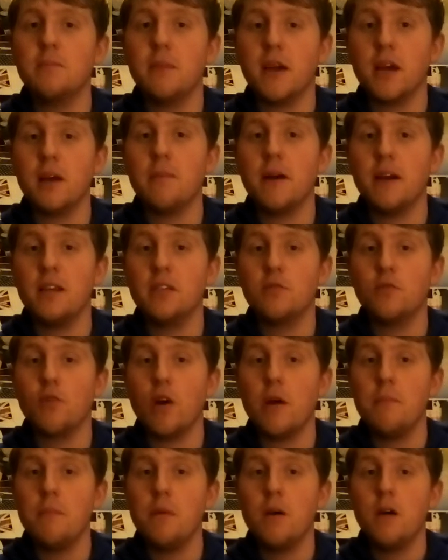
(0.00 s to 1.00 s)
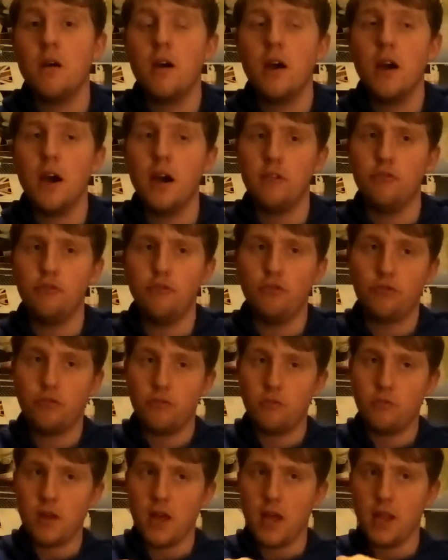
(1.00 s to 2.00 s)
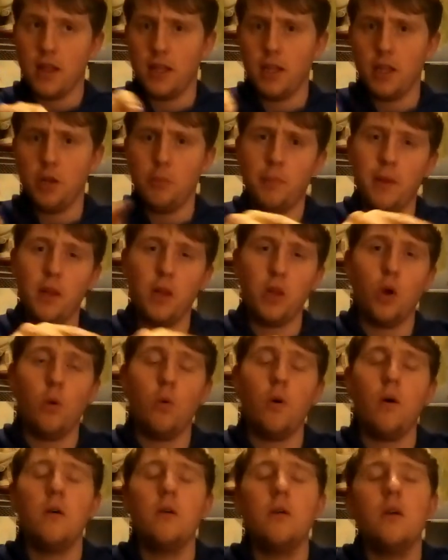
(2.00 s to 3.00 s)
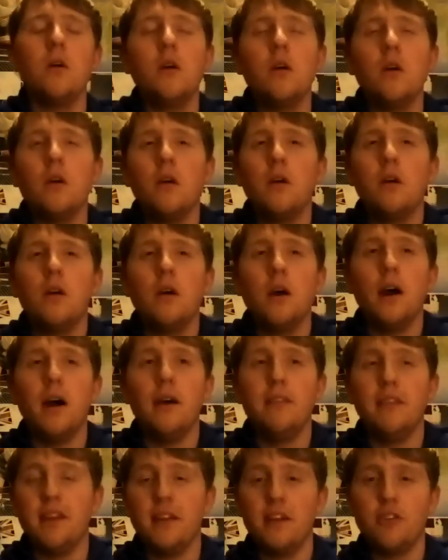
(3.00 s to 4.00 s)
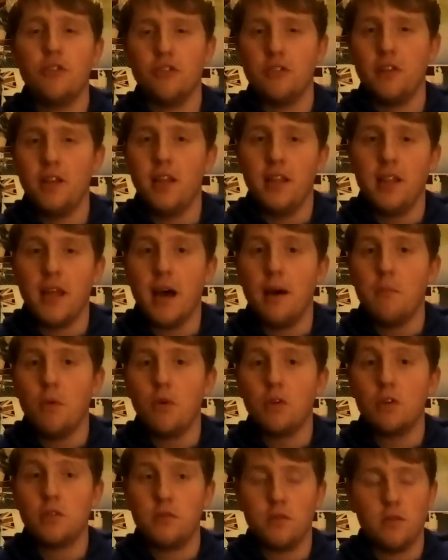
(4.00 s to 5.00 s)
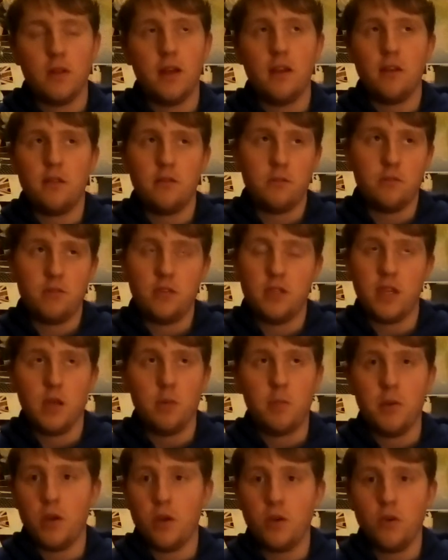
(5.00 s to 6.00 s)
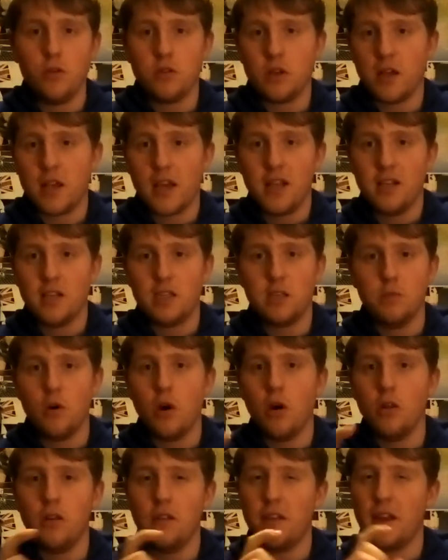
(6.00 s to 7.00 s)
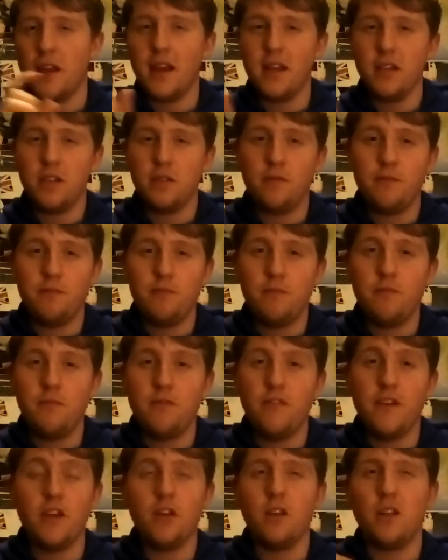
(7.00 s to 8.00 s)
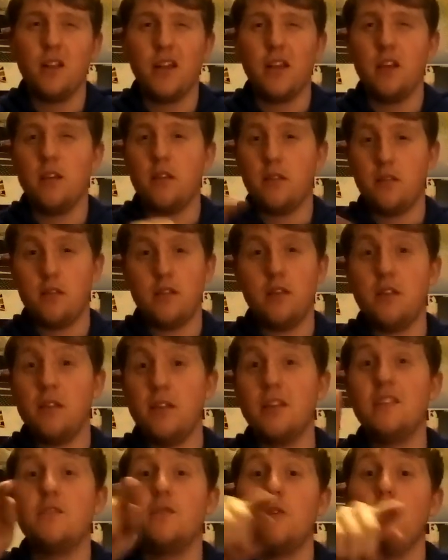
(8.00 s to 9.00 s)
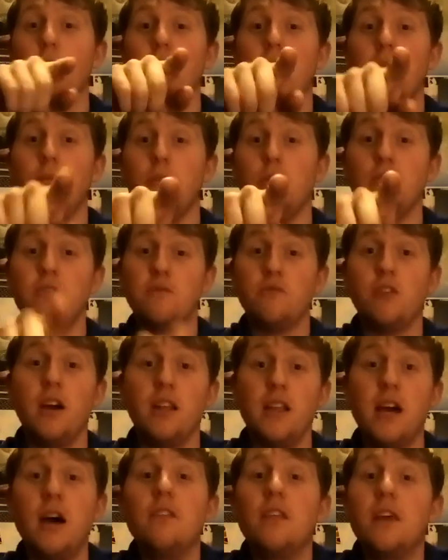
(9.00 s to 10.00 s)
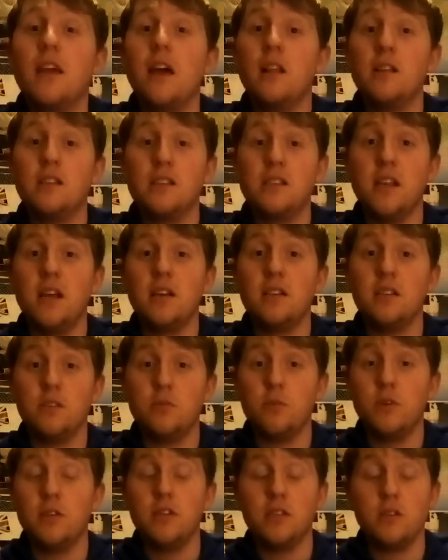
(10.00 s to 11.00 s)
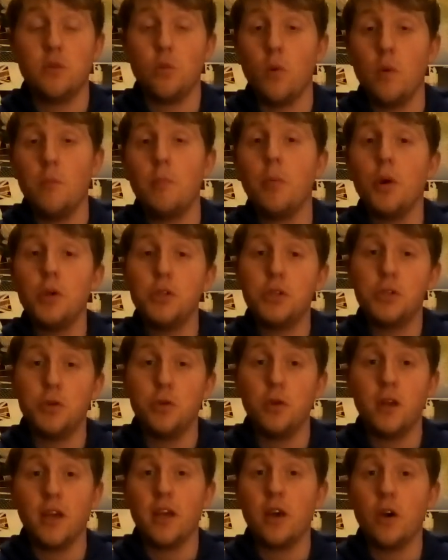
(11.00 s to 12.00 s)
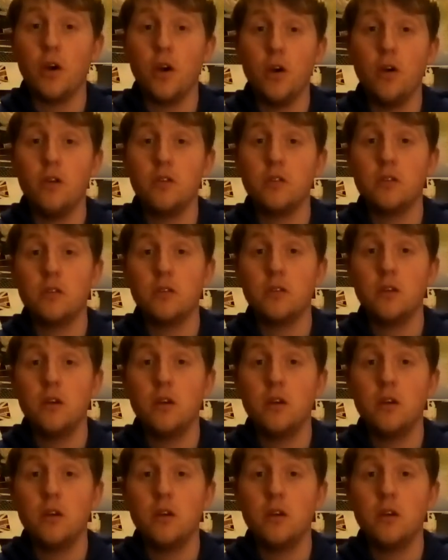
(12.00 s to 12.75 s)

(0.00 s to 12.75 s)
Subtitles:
megabytes of RAM and a little bit lower, and then it doesn't need that much. Like, CPUs are getting smaller, they're getting thinner. Like this phone that I'm using right now, the Galaxy Nexus, which is a 1.2 gigahertz